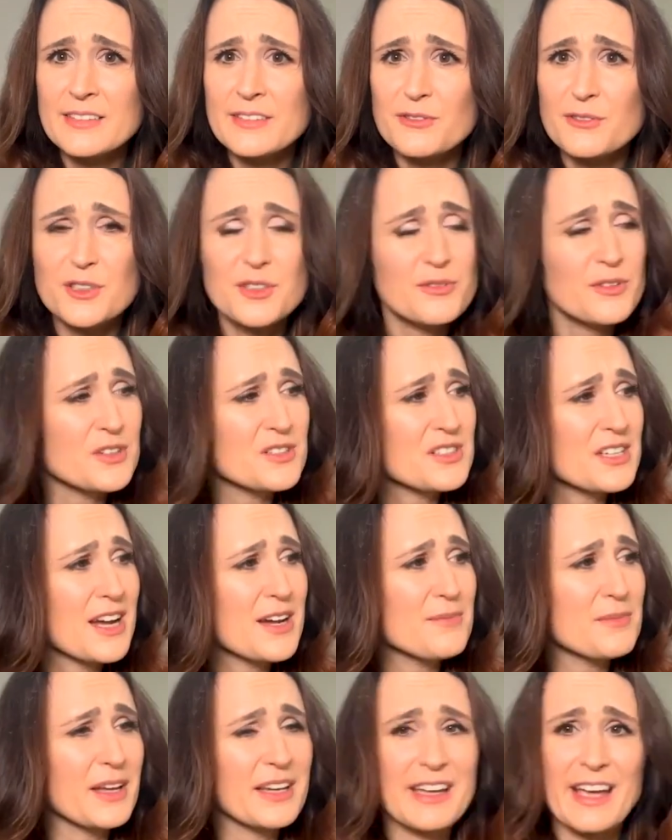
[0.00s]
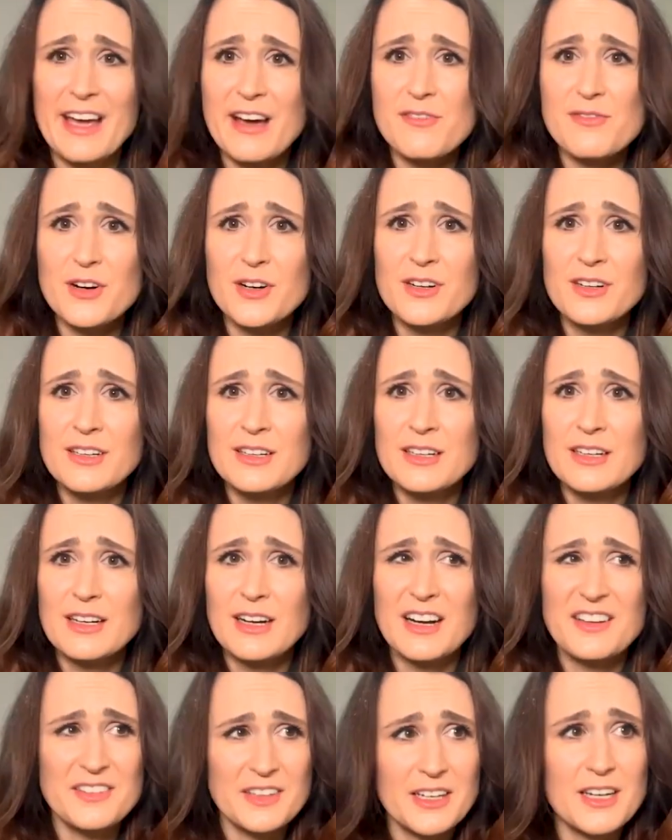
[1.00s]
For the first time, like ever,
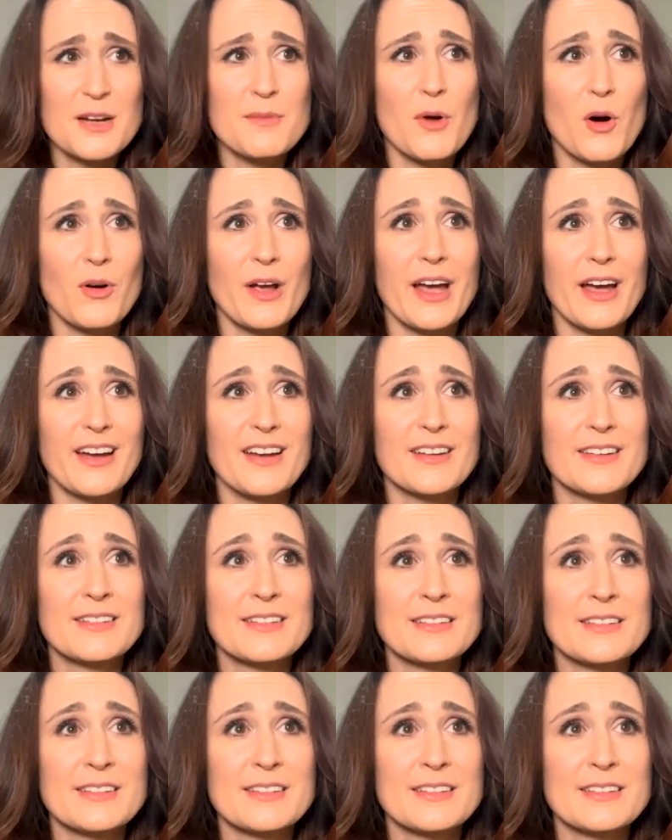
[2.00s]
I think I'm okay.